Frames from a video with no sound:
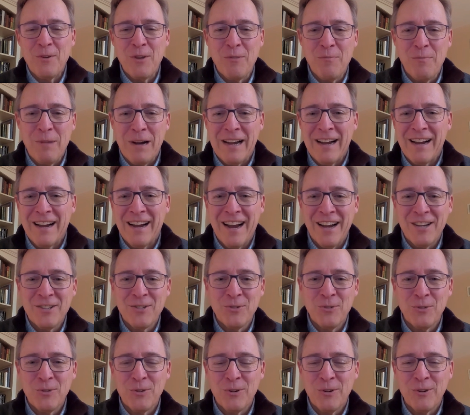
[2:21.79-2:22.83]
with my high
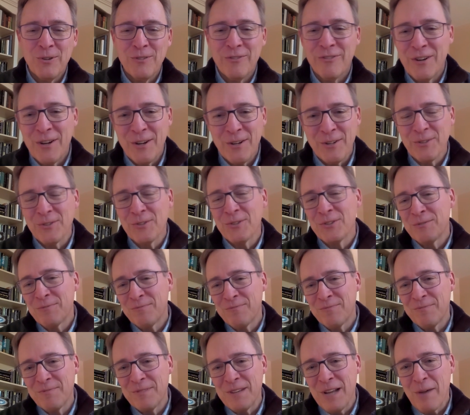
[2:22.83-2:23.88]
school girlfriend, who's
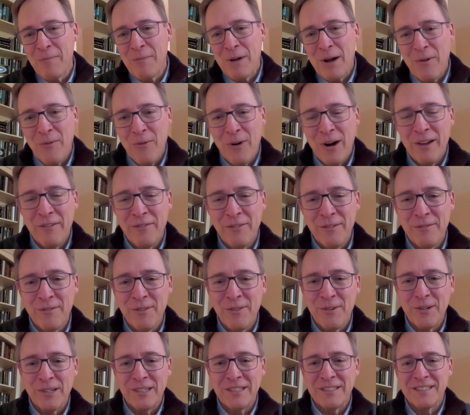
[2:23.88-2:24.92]
now my wife of
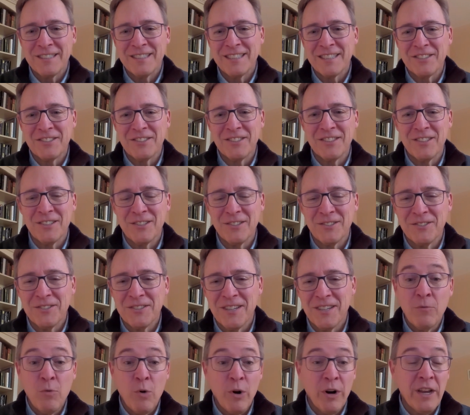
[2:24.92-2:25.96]
36 years,
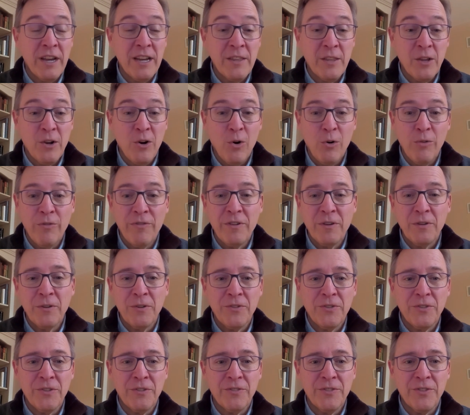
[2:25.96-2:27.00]
working in the coal
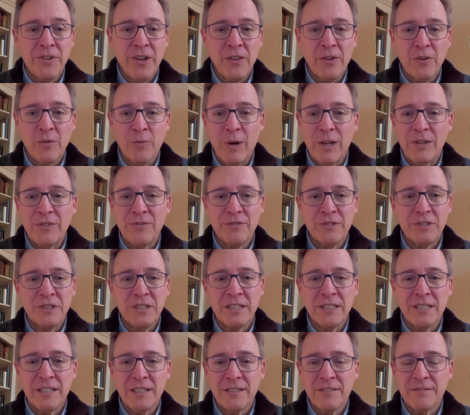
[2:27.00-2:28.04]
fields of southern West
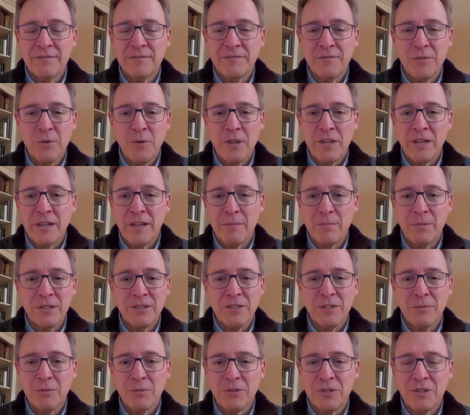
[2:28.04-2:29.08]
Virginia for the
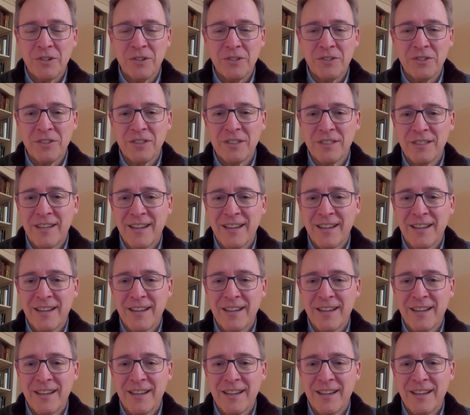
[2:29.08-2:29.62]
Episcopal Church,